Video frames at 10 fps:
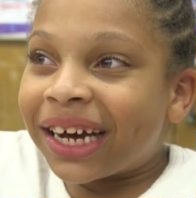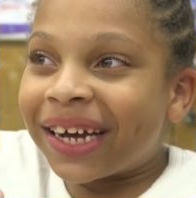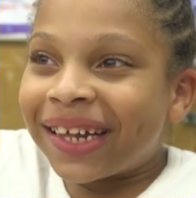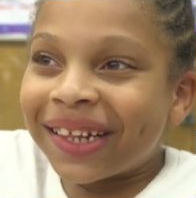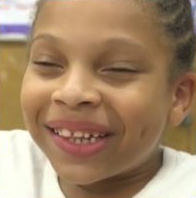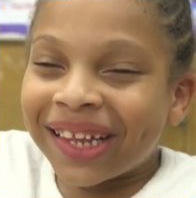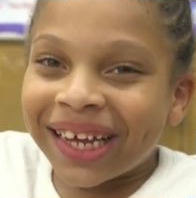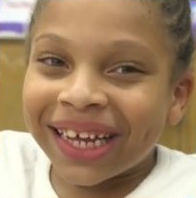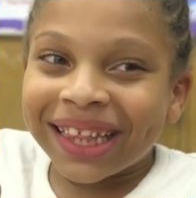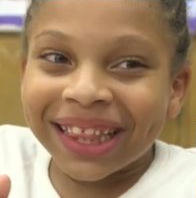I
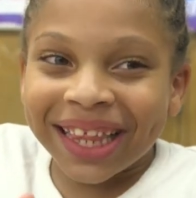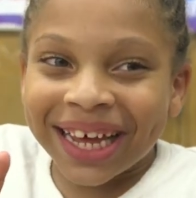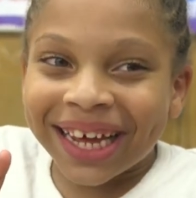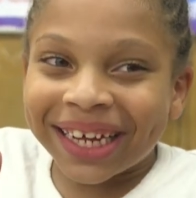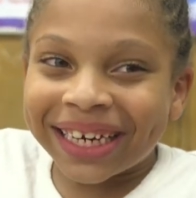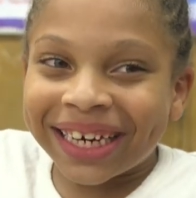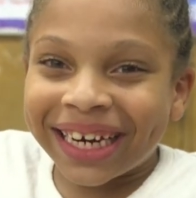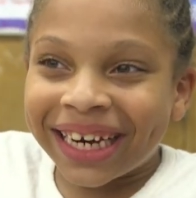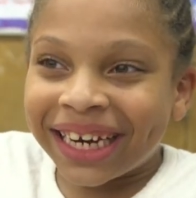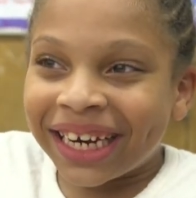like that
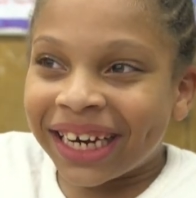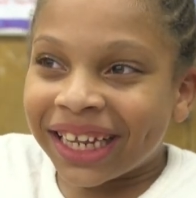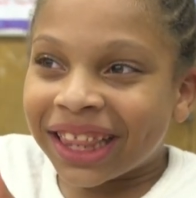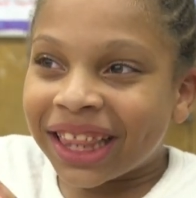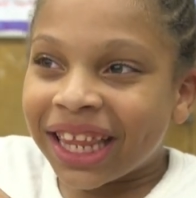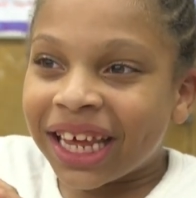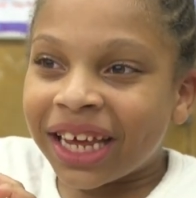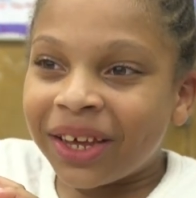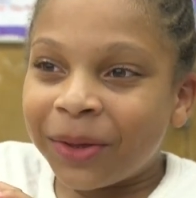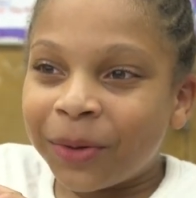
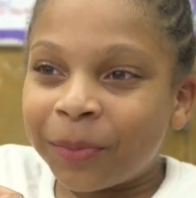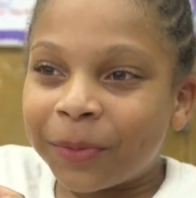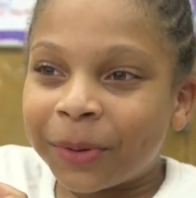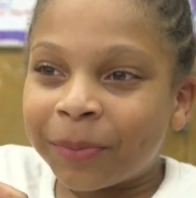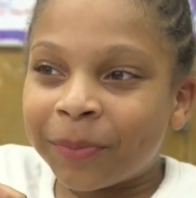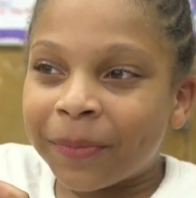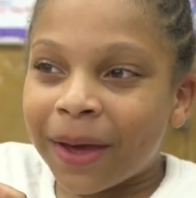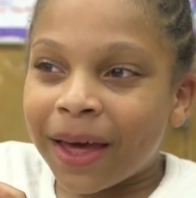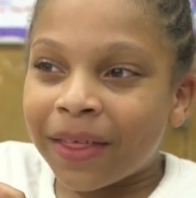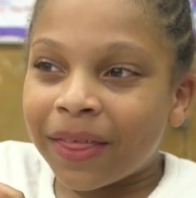that you put
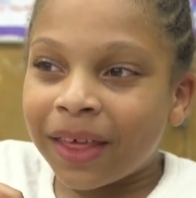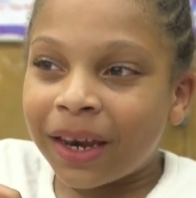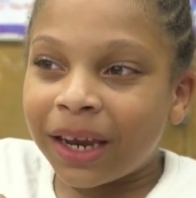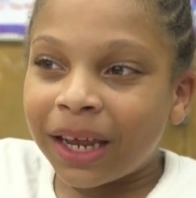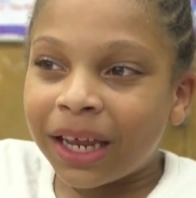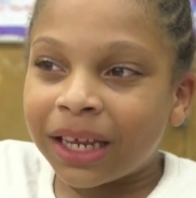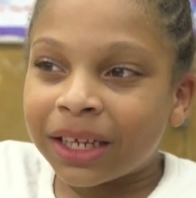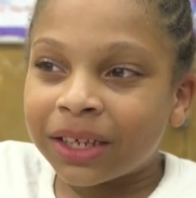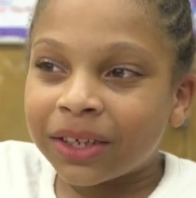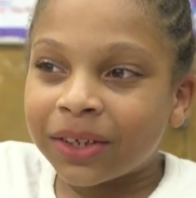math in it
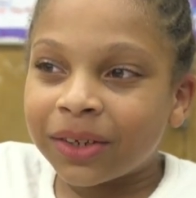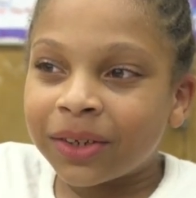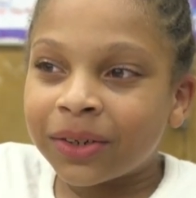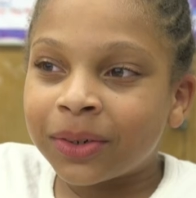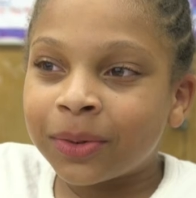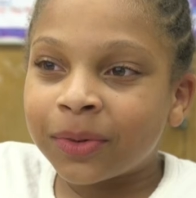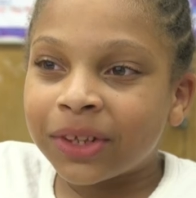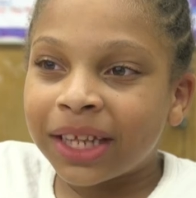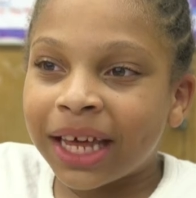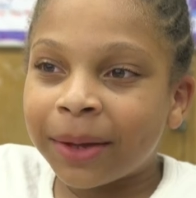so
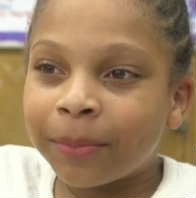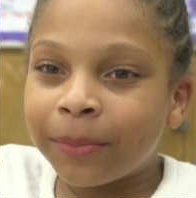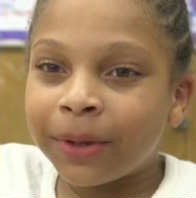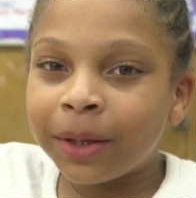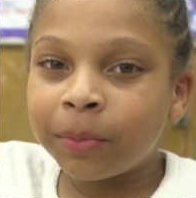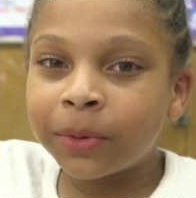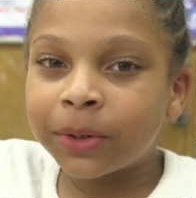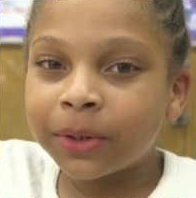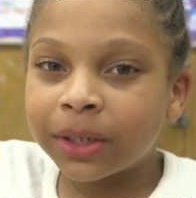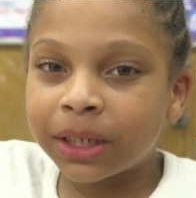that
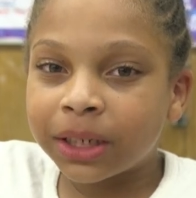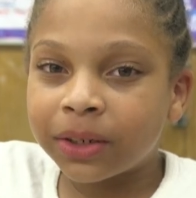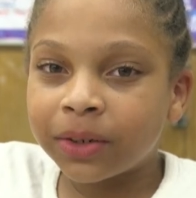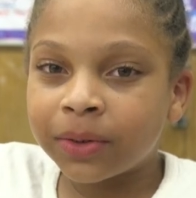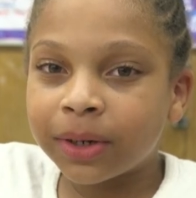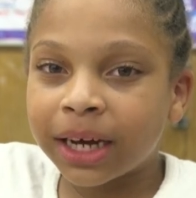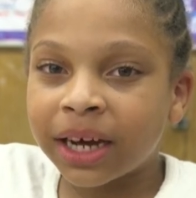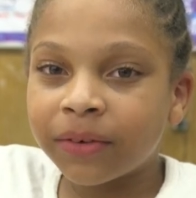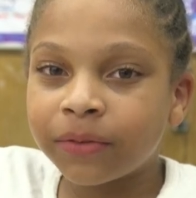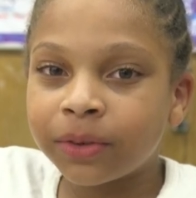people don't
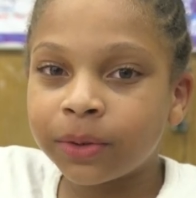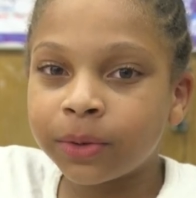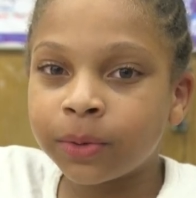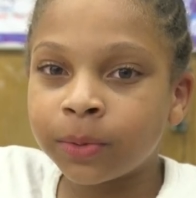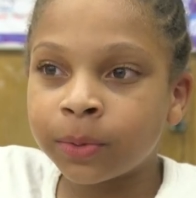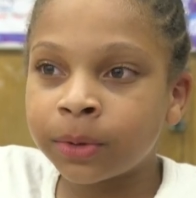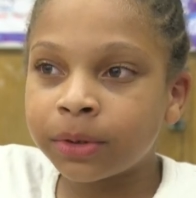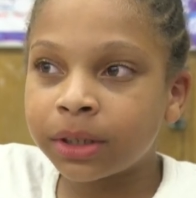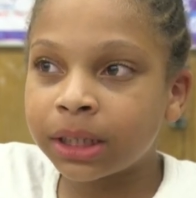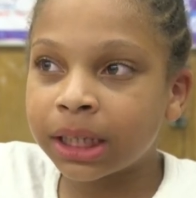have to
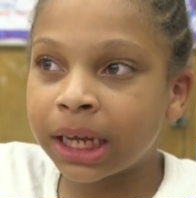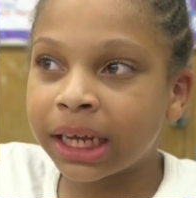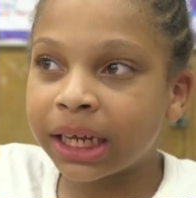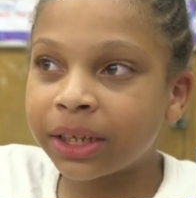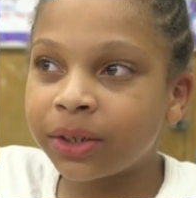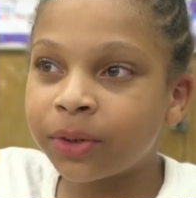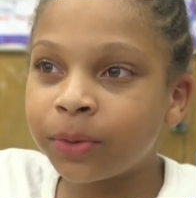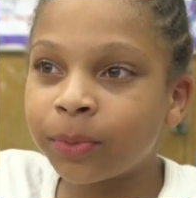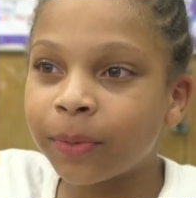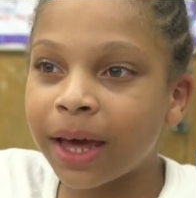like
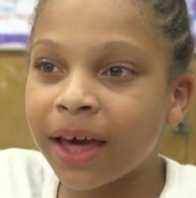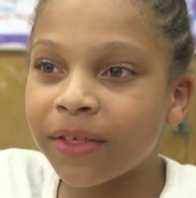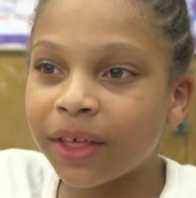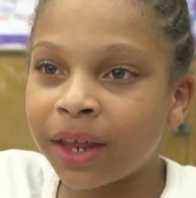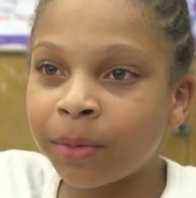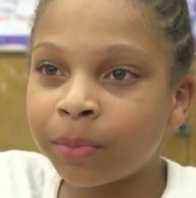do math in